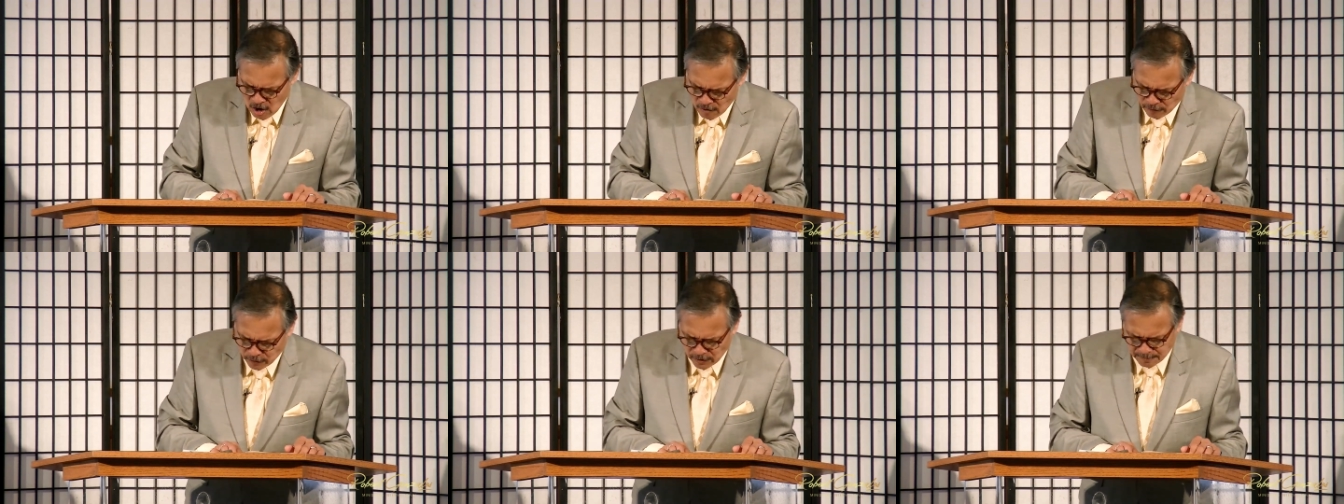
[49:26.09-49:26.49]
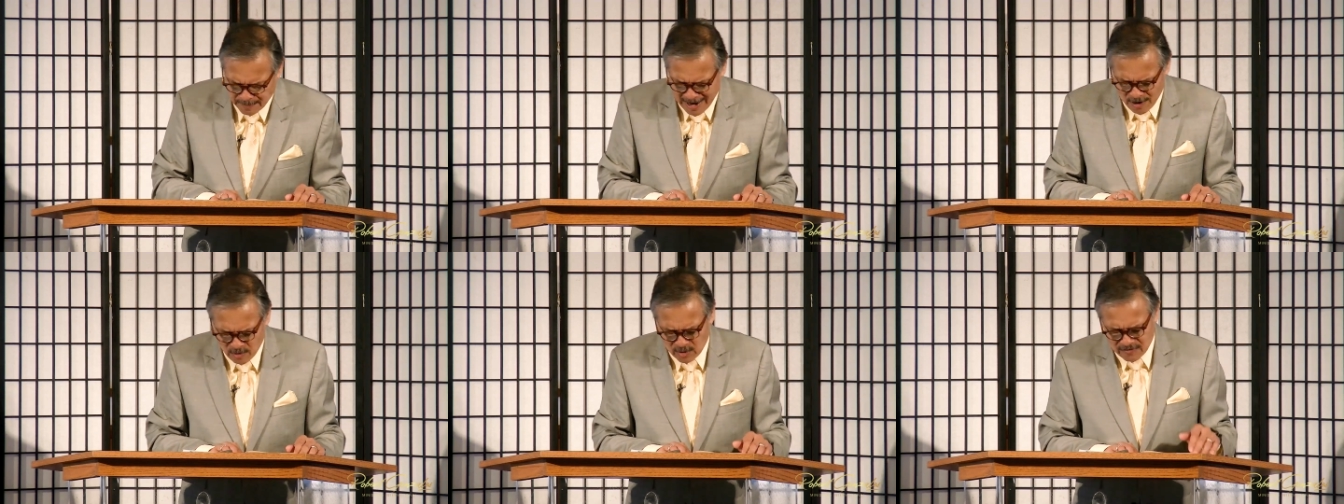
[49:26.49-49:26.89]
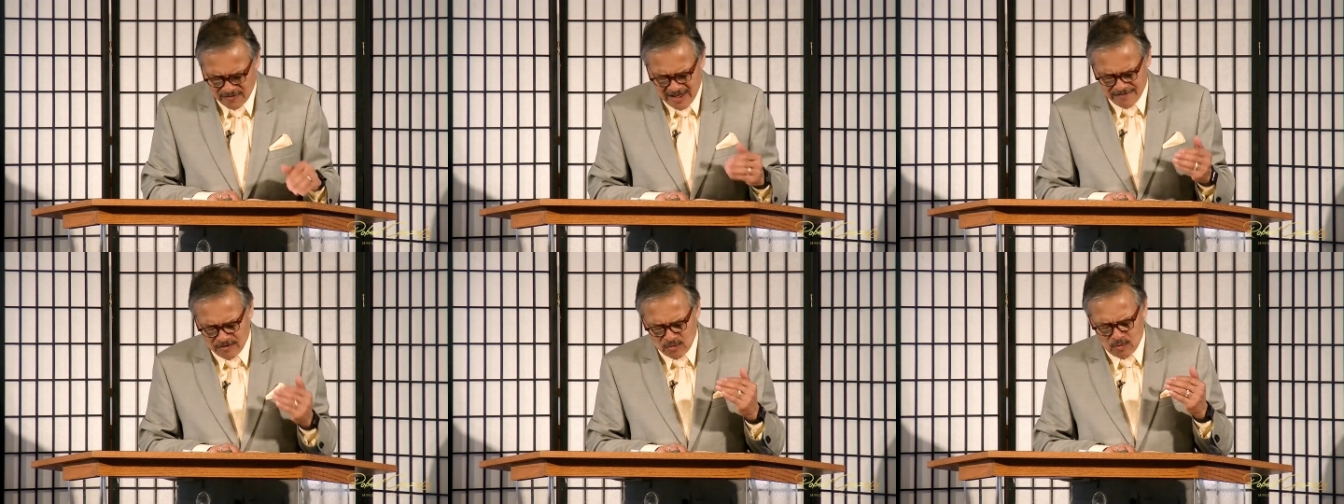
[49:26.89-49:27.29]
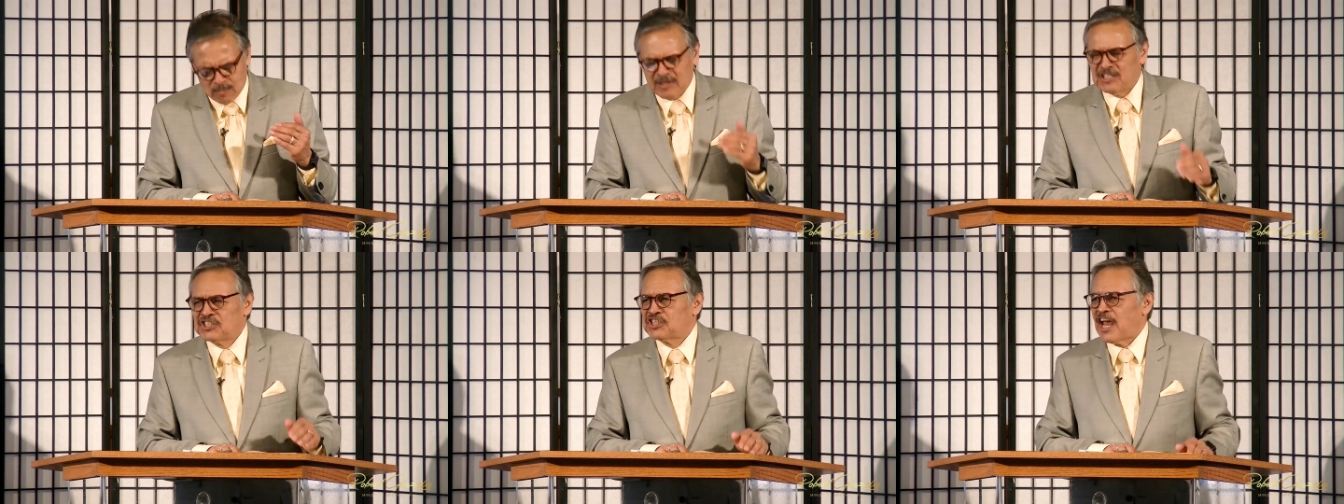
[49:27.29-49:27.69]
for the power of heaven will
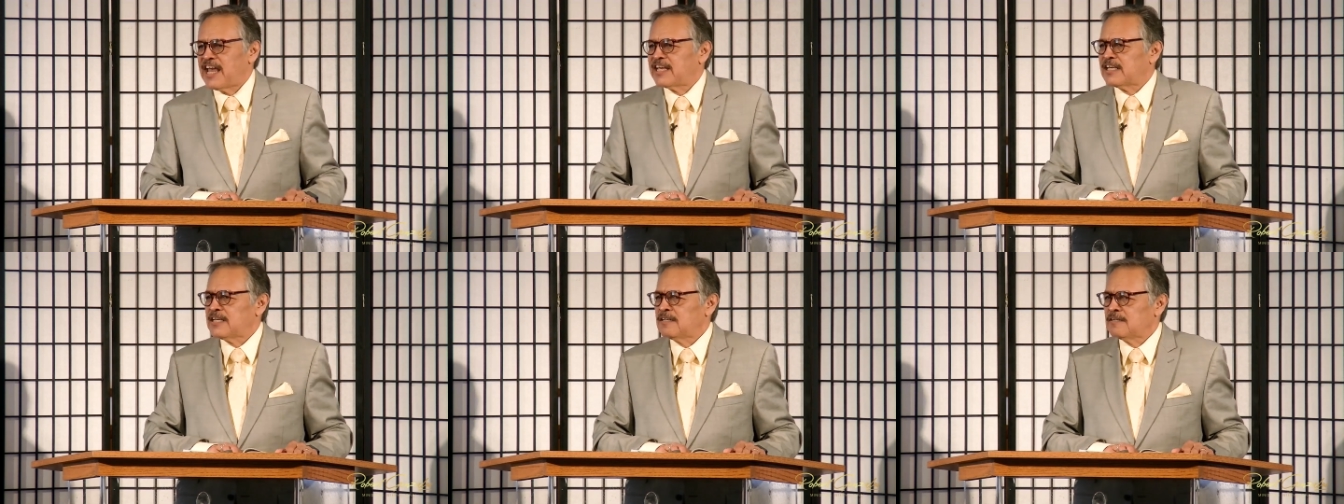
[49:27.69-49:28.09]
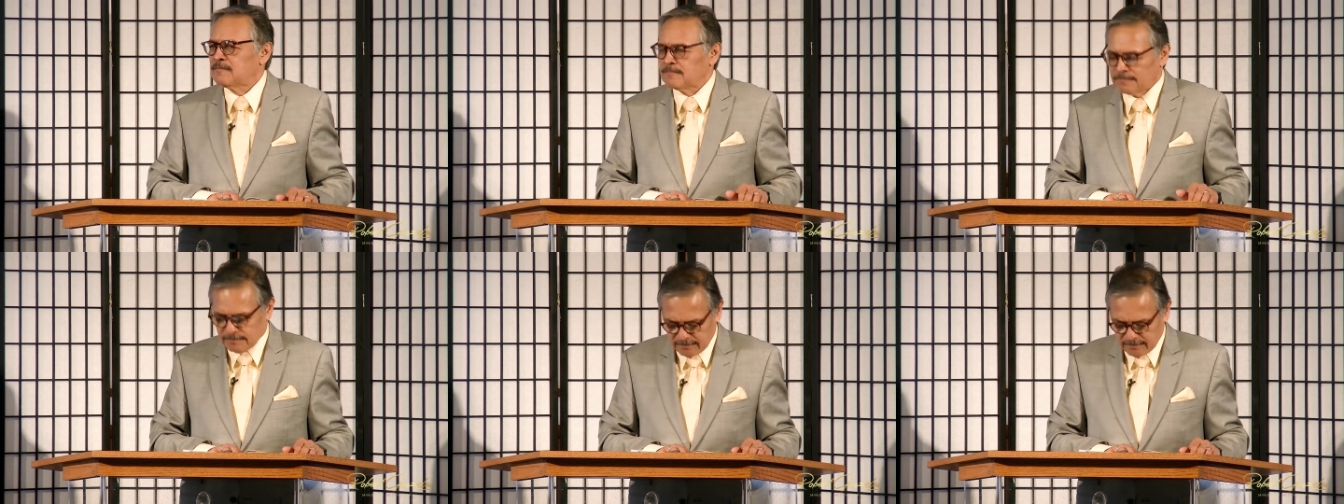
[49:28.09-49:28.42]
be shaken.